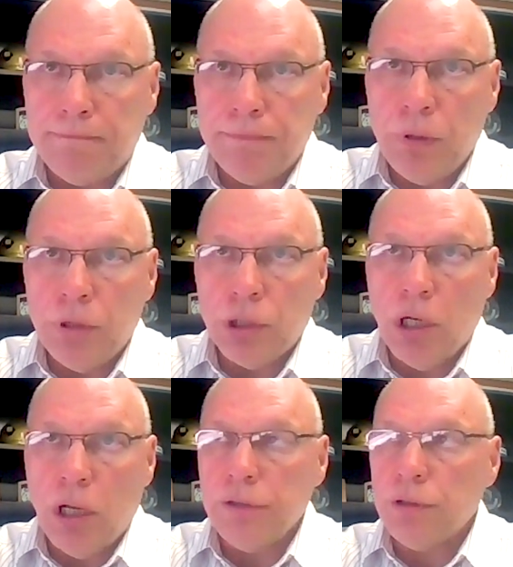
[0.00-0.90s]
You should
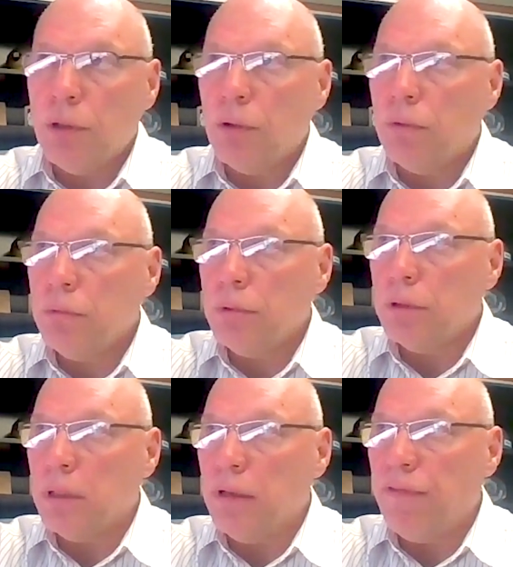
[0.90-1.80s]
also
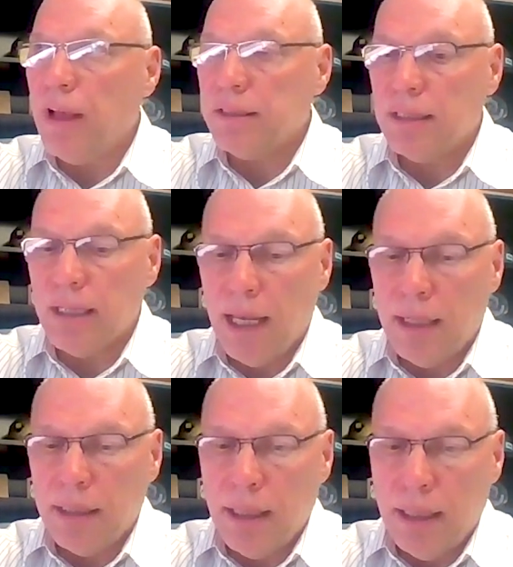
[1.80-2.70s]
investigate
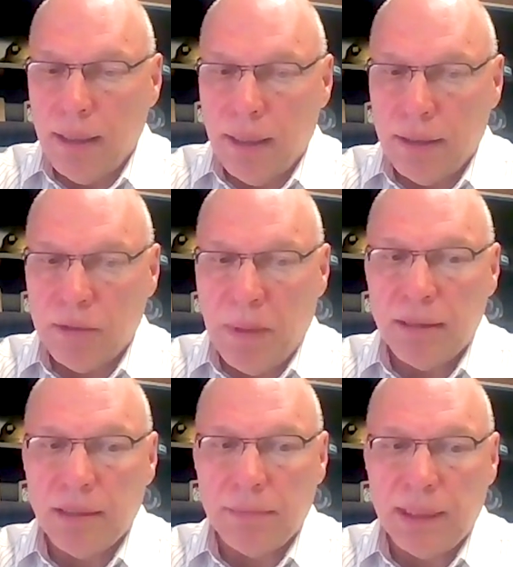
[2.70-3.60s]
and
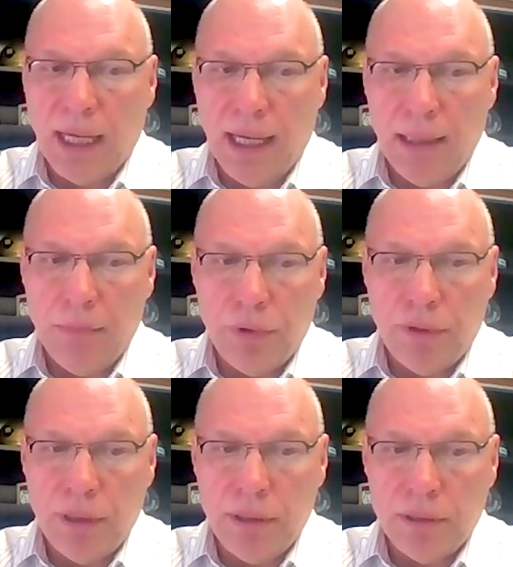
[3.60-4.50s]
spend some time with
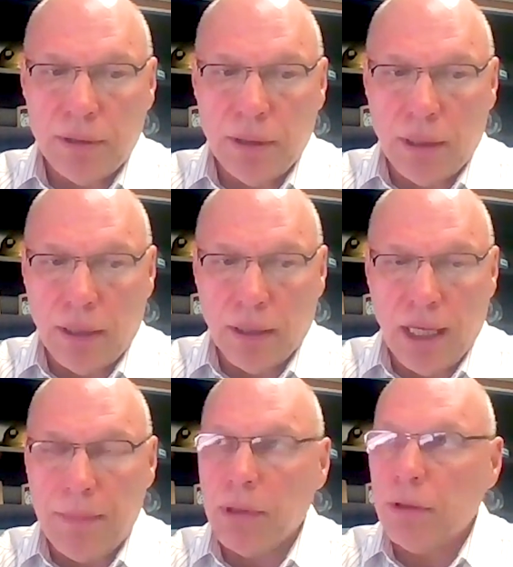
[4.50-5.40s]
these
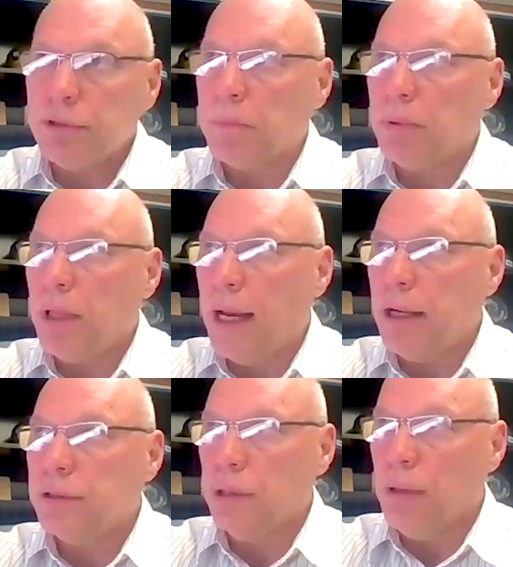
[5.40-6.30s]
chemical
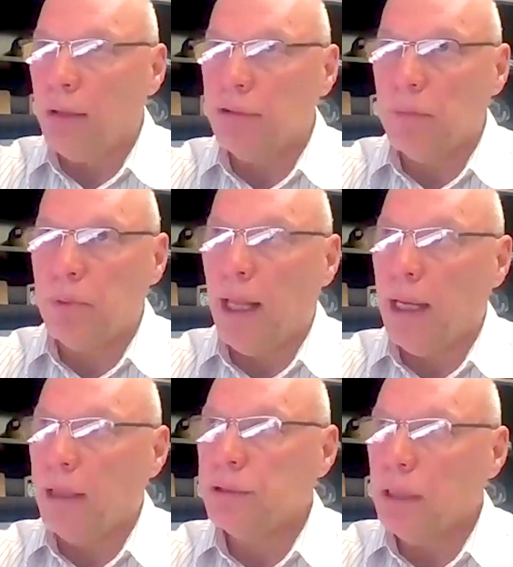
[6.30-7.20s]
suppliers and grout
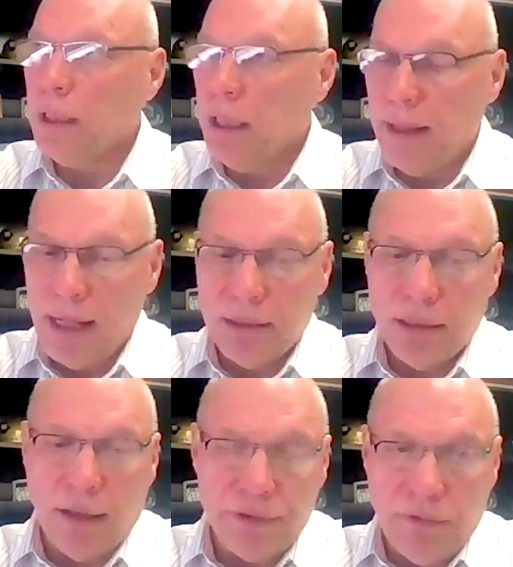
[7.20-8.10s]
suppliers. That
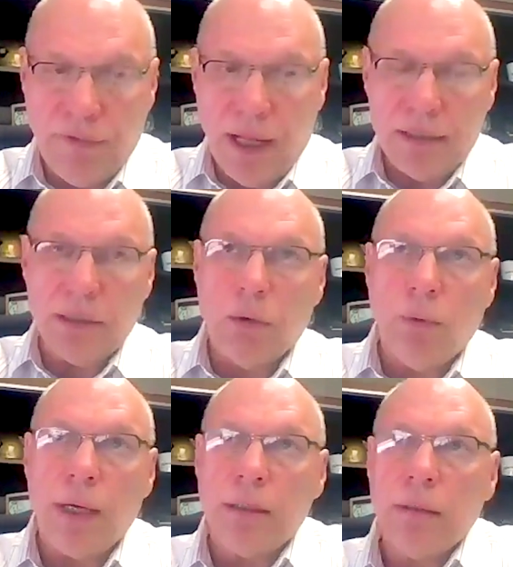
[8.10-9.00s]
stuff's advancing
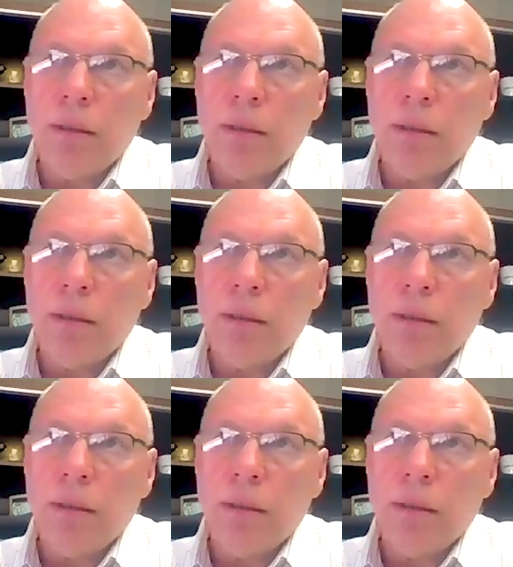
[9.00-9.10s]
quite